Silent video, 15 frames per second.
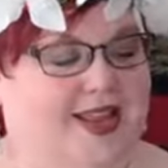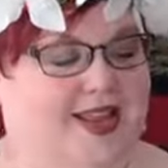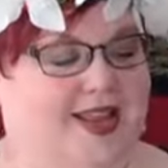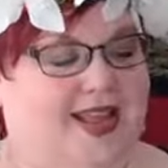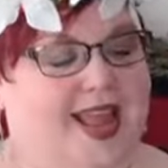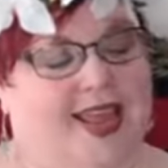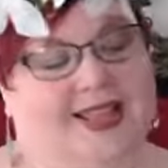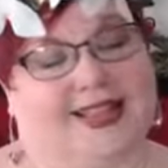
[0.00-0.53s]

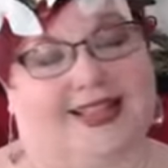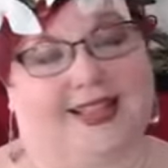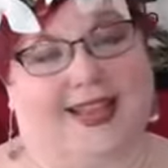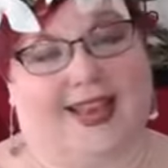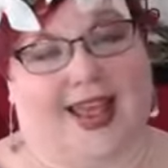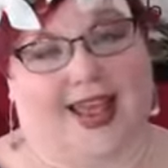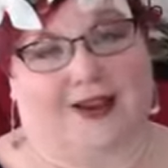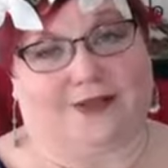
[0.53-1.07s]
caitlin
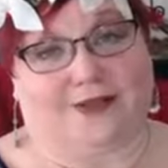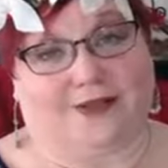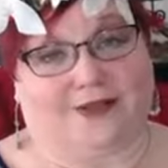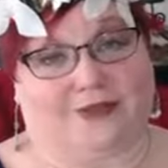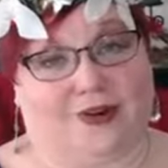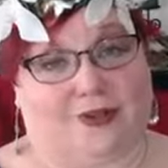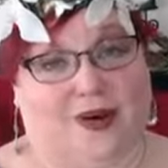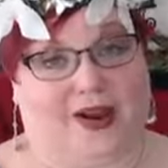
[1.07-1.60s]
and i
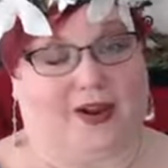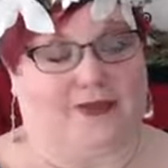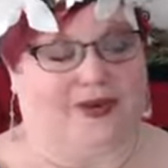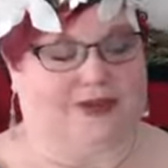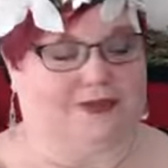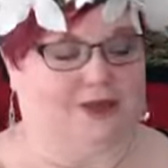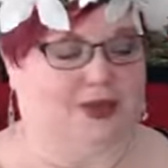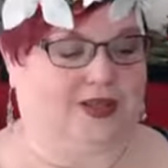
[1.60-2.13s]
from
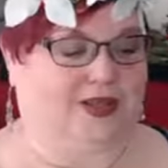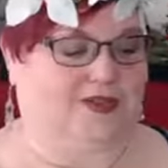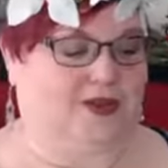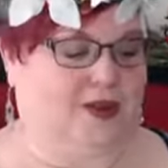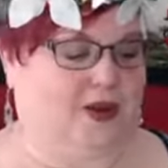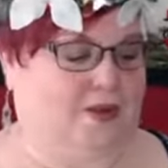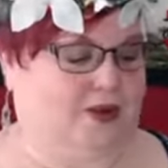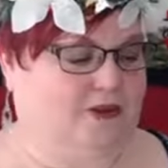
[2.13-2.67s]
wyoming we lived in
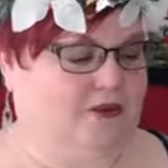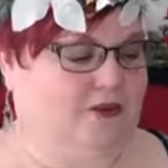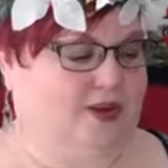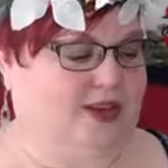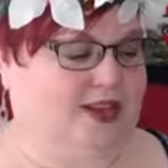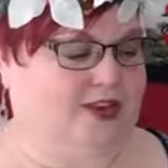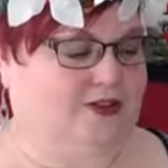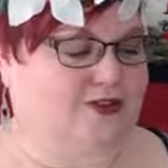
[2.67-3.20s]
wyoming for
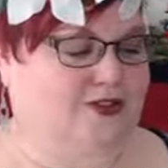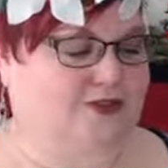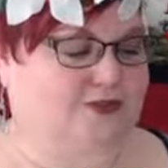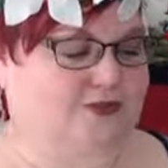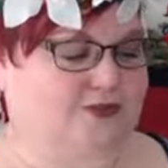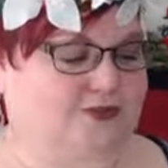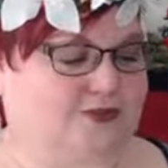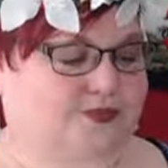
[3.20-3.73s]
many years
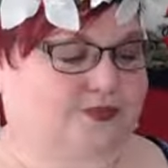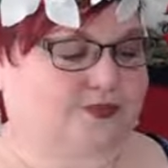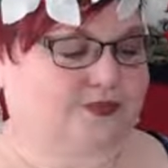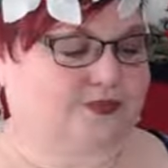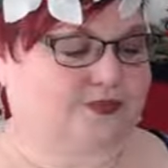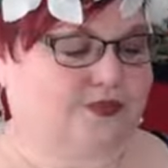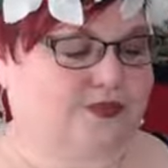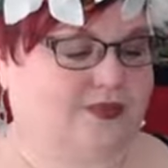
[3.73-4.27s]

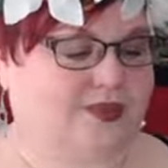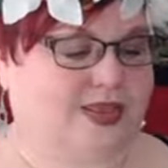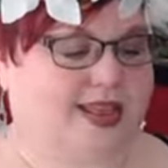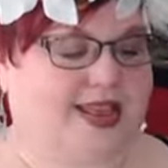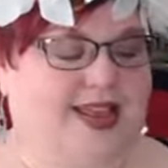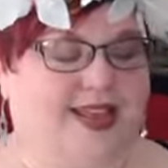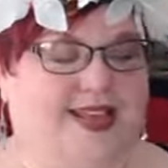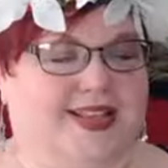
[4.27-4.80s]

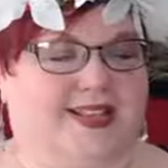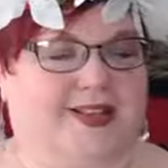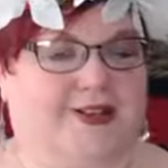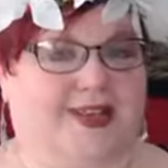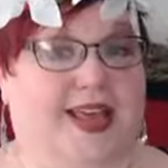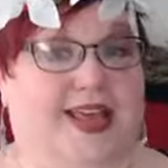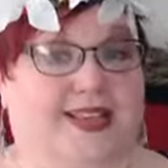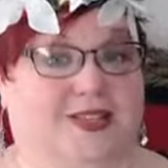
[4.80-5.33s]
so
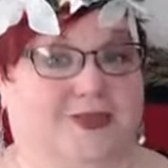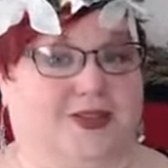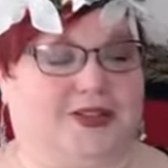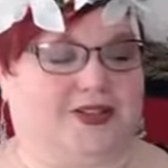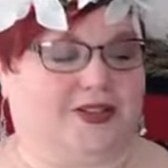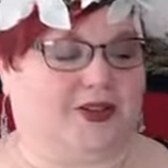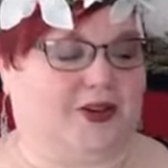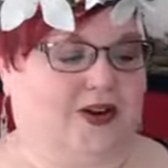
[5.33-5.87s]
yes, we
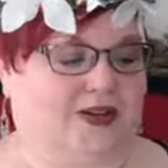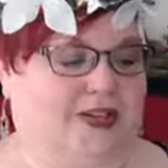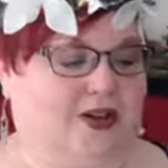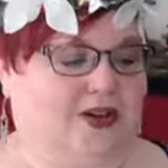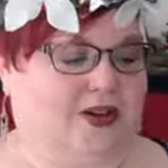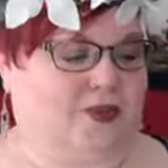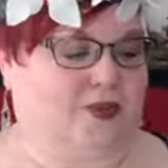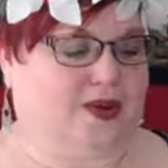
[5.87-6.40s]
used to go out there
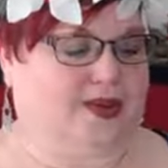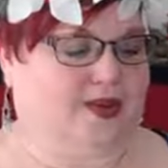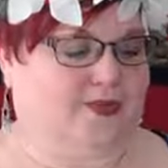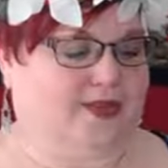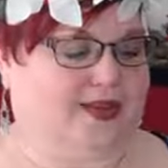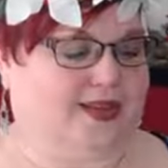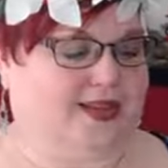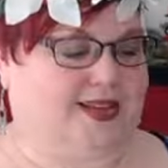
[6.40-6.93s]
in
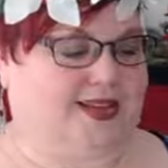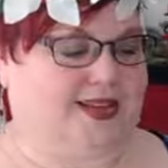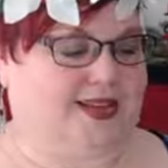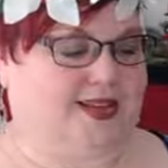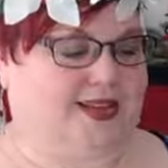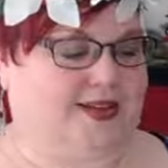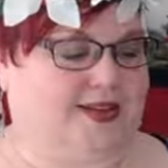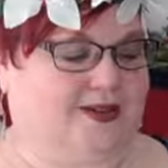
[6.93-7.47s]
Wyoming
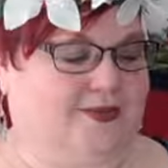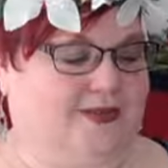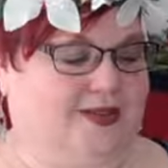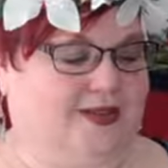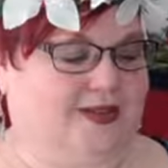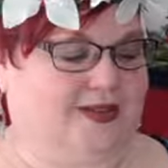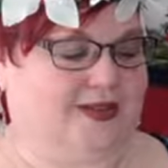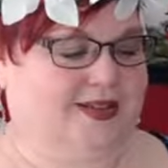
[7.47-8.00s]
and um,
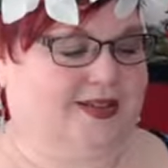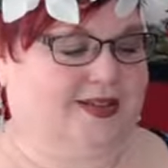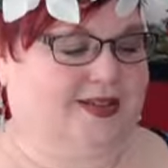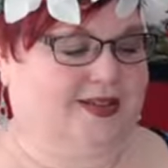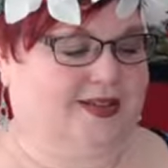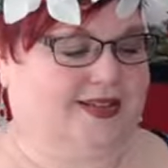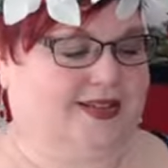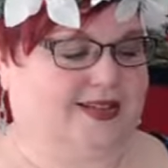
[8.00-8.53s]

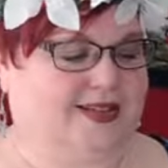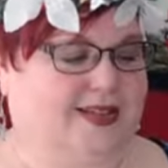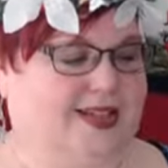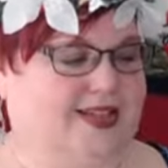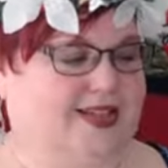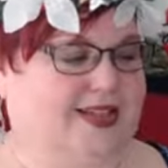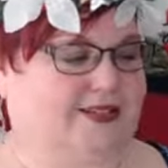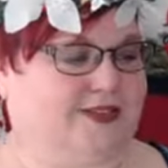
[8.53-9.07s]

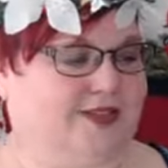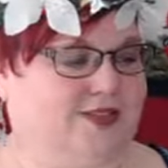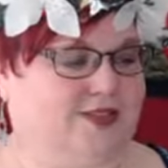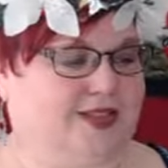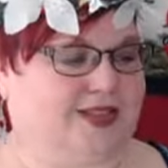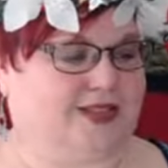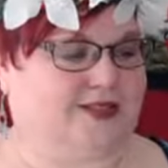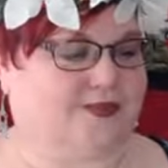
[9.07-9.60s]
cut down the
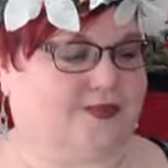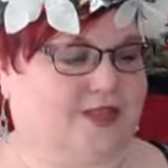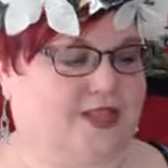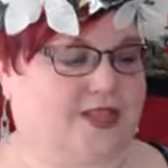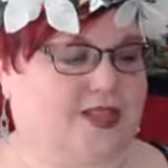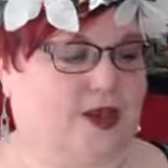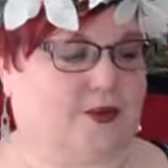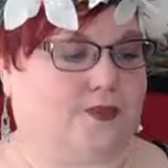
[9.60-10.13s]
tree.
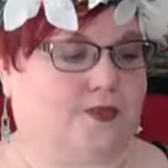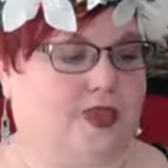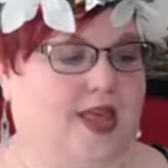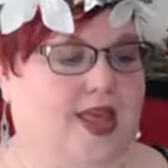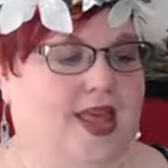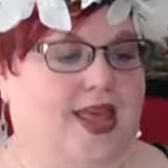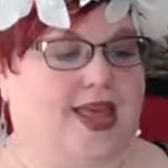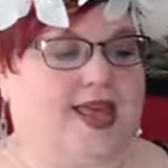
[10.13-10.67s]
So
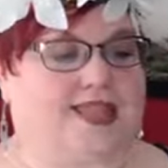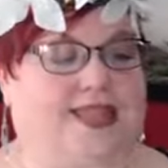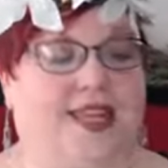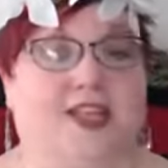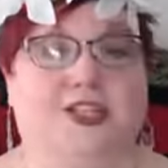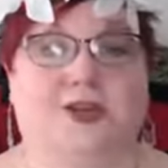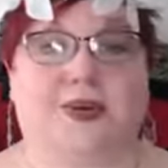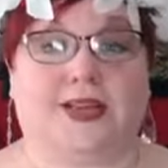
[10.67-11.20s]

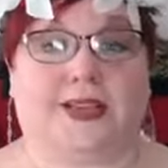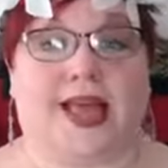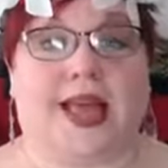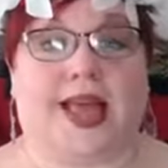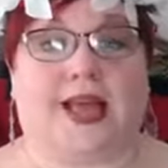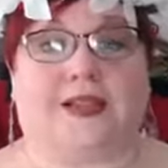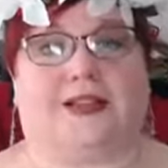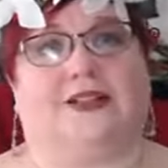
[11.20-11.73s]
instead of doing
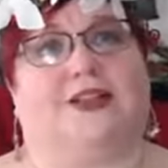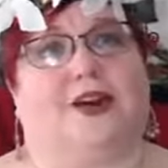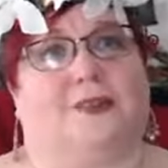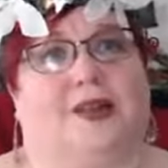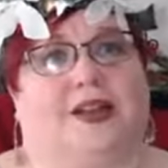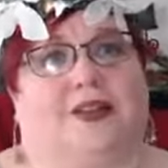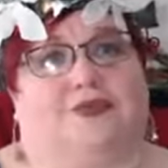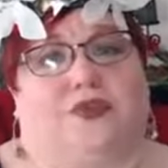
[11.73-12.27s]
that, go
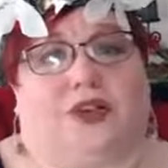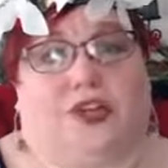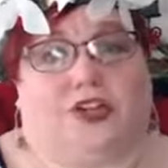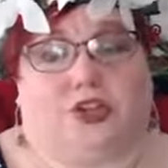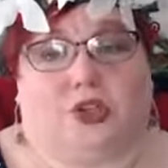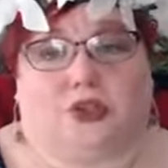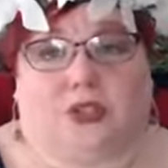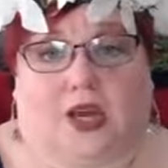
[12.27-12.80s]
make a freaking
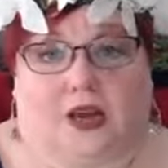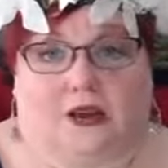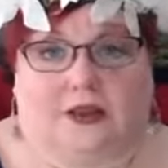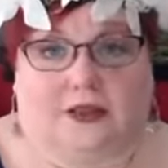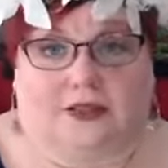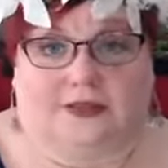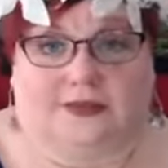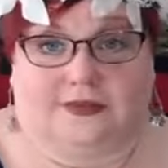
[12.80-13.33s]
Yule log,
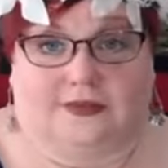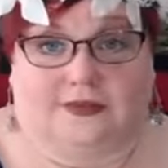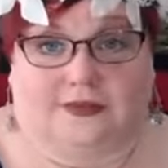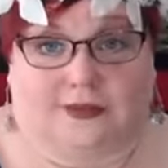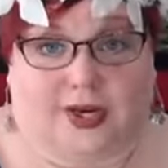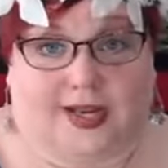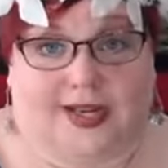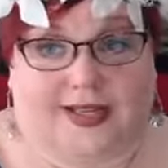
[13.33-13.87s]

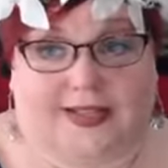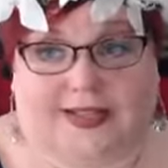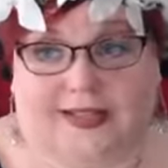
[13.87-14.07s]
right?